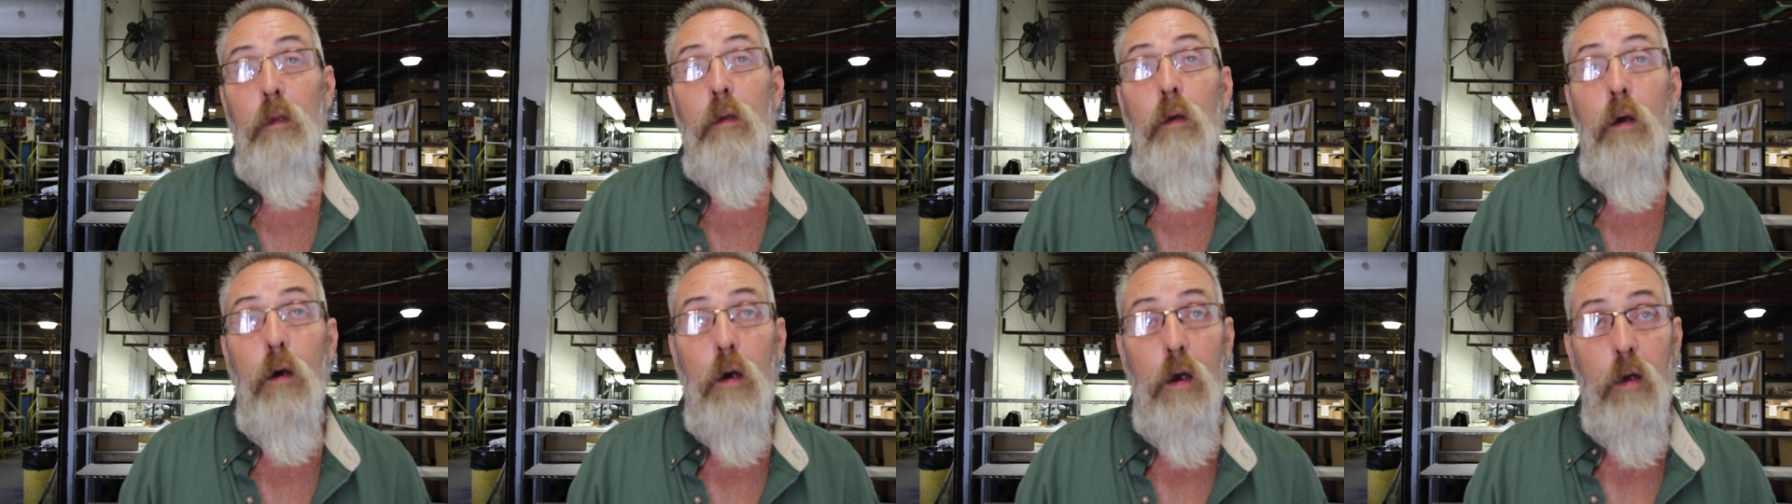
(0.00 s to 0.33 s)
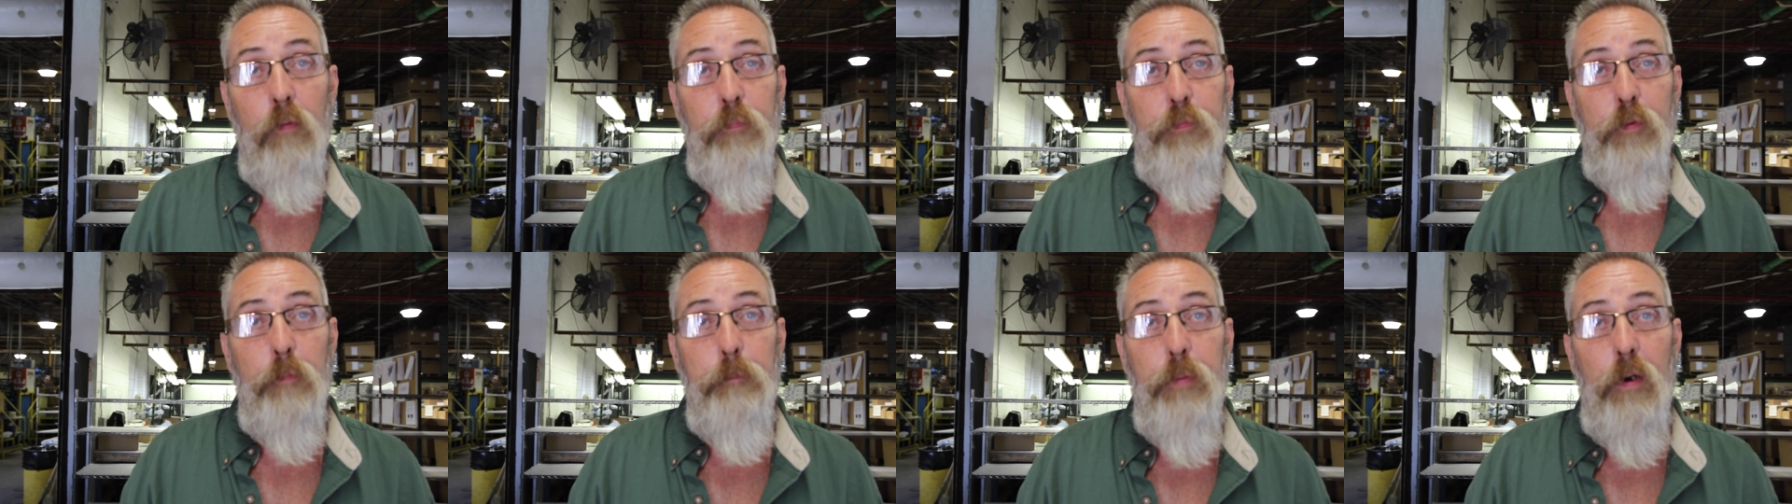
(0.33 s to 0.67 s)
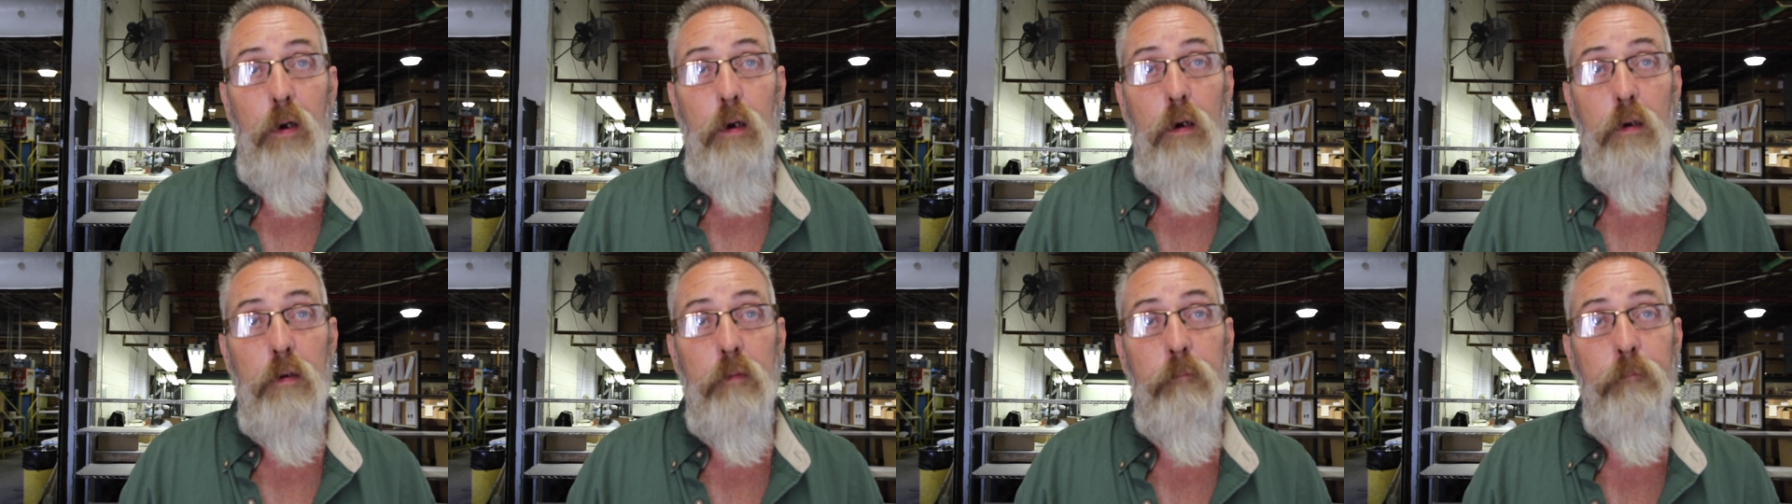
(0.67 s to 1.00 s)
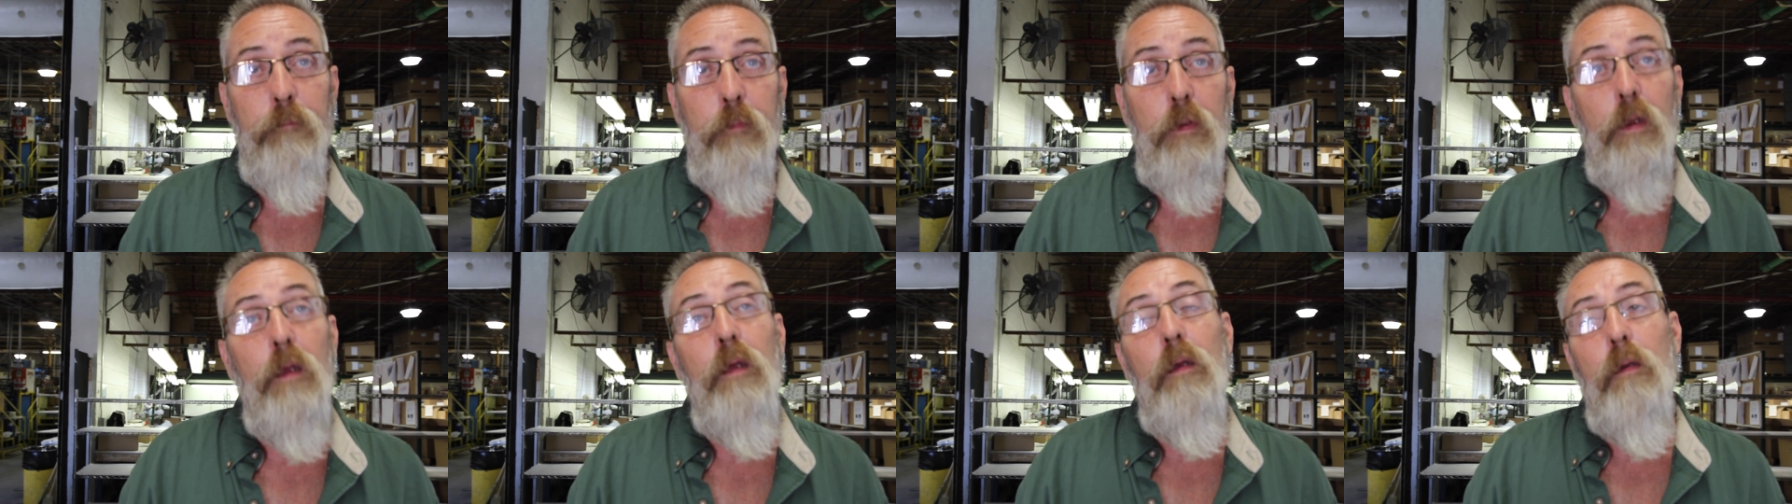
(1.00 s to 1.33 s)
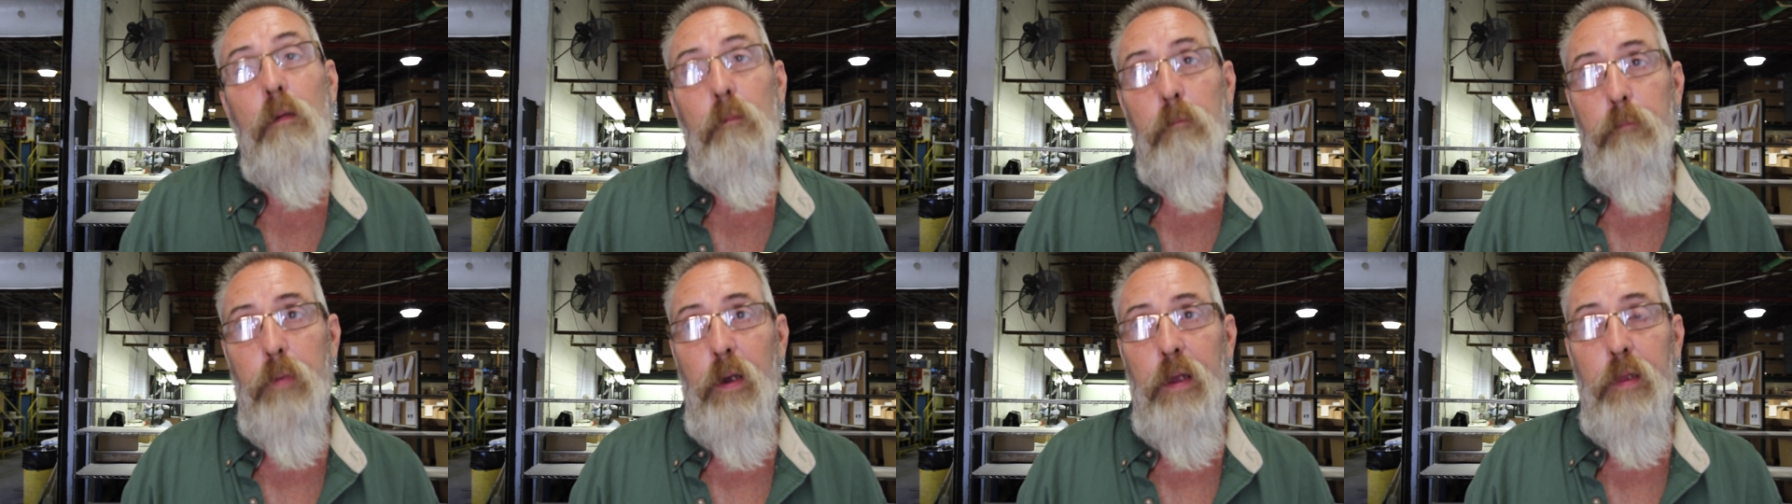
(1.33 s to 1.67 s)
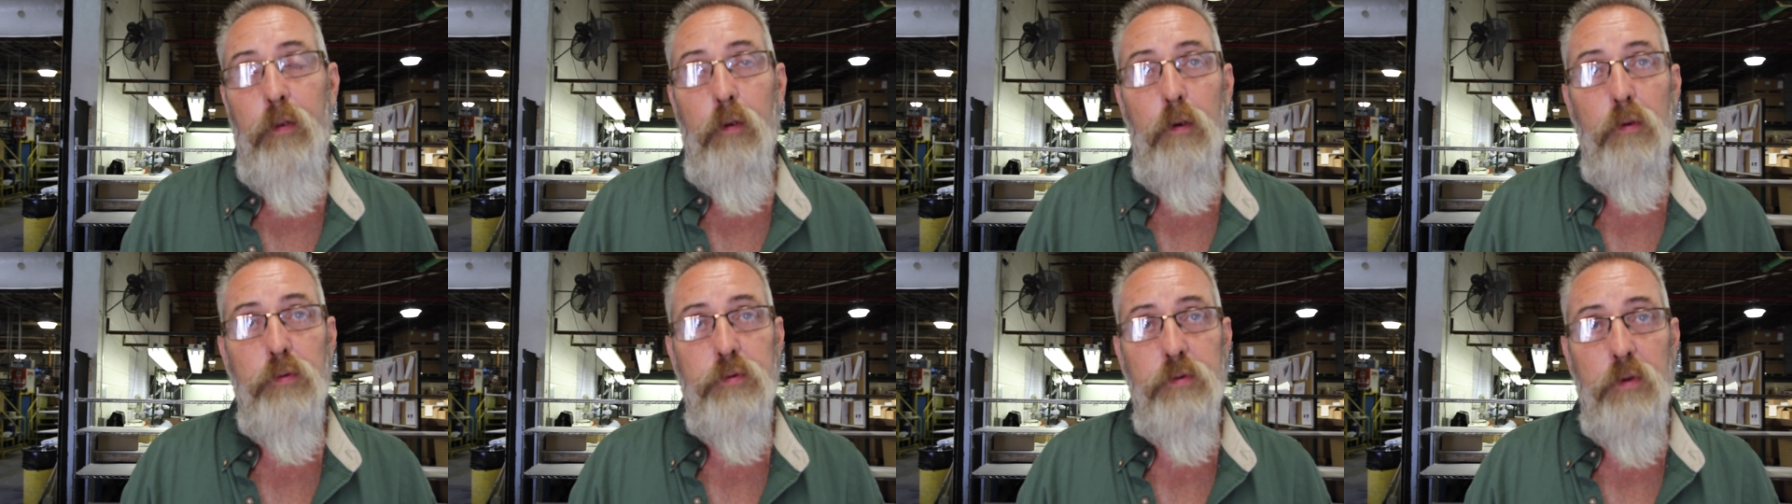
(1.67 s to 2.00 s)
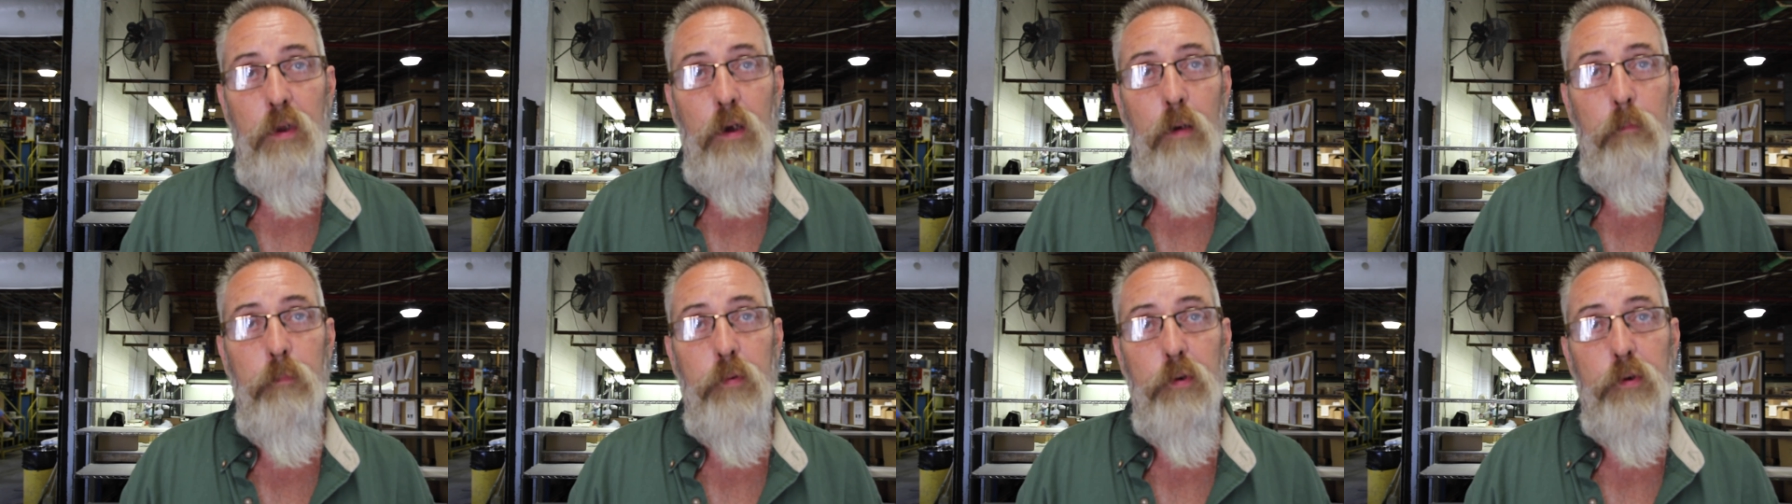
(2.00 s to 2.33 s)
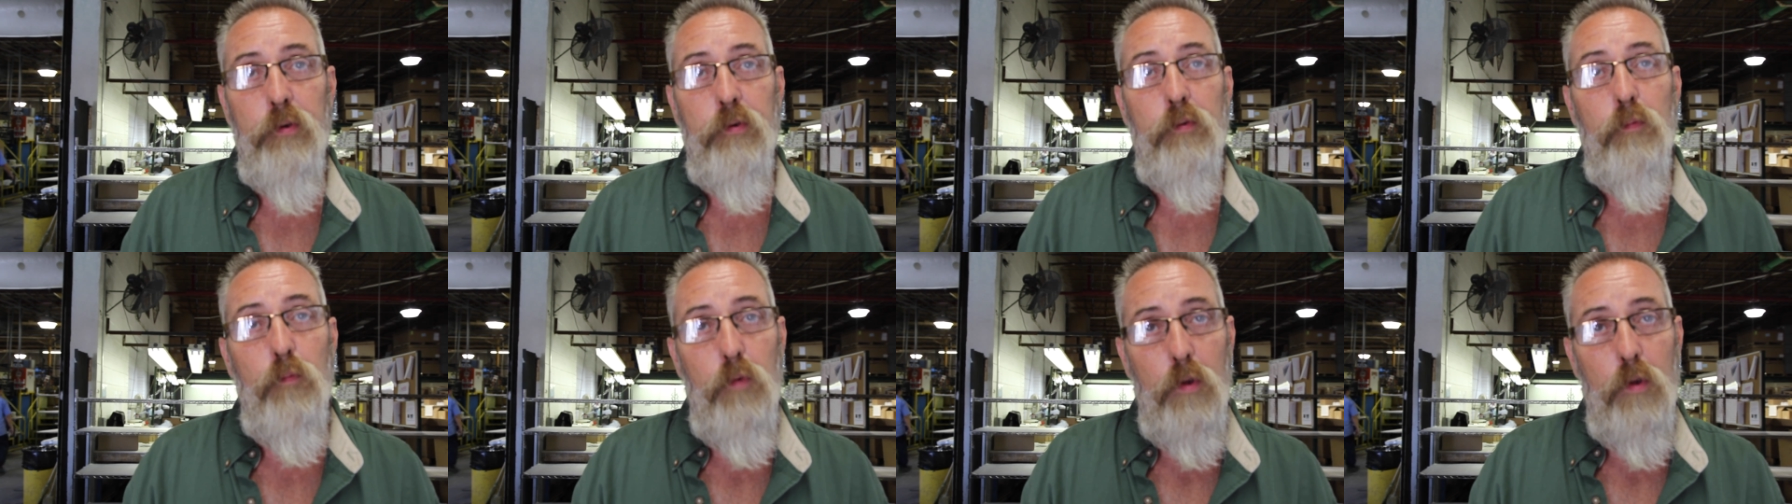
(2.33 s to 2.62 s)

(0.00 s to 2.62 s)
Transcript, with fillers: off the part. By those numbers,